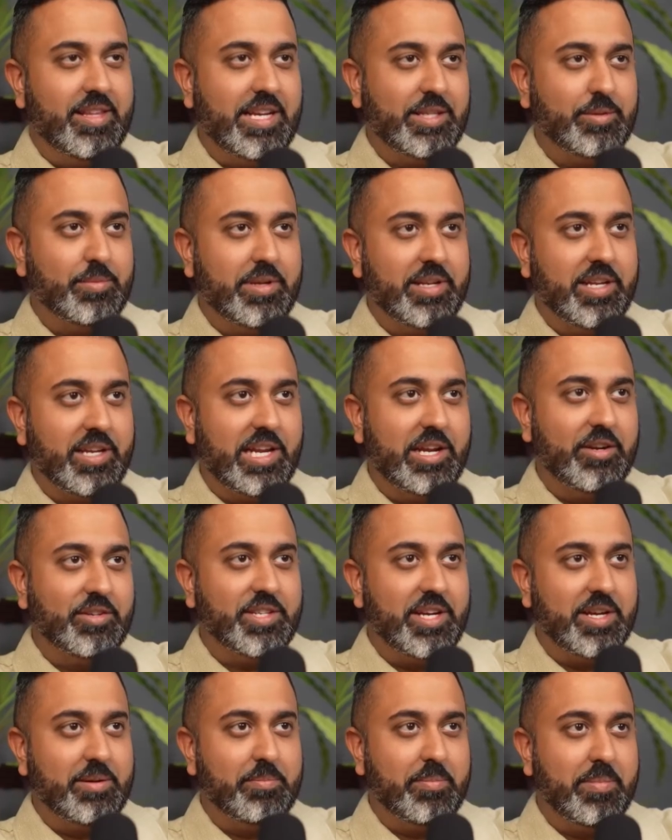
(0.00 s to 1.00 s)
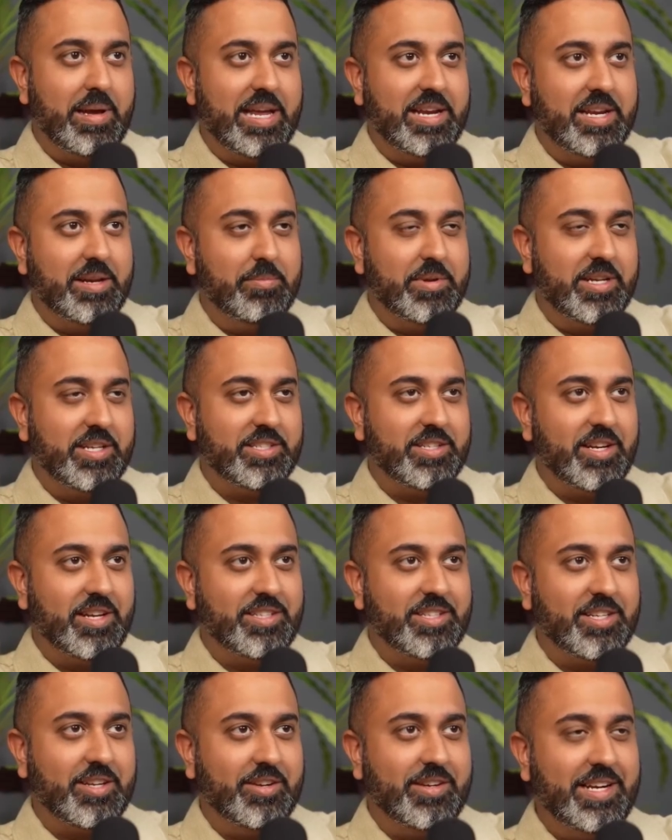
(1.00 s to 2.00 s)
That's where the kirtan man in me is starting
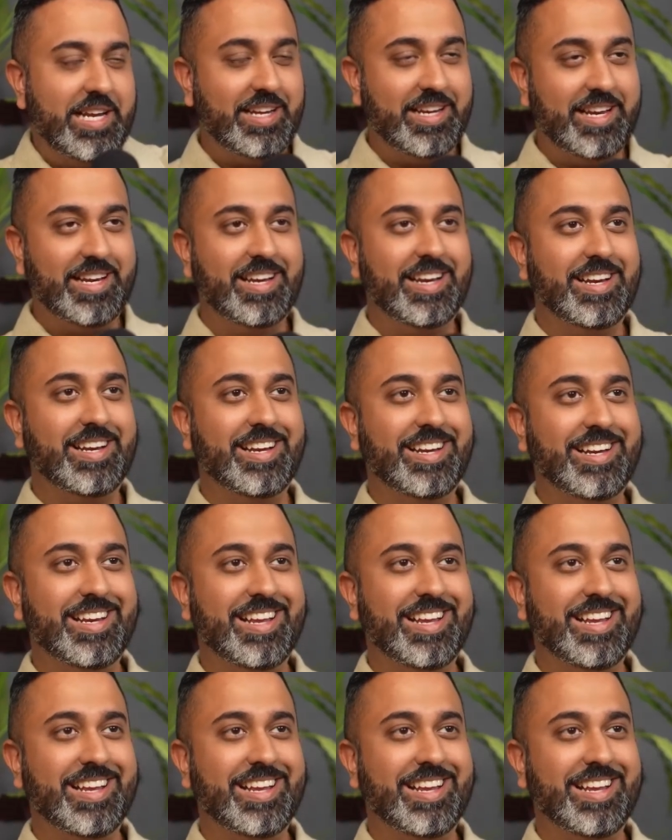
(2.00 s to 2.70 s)
to go ding, ding, ding, ding,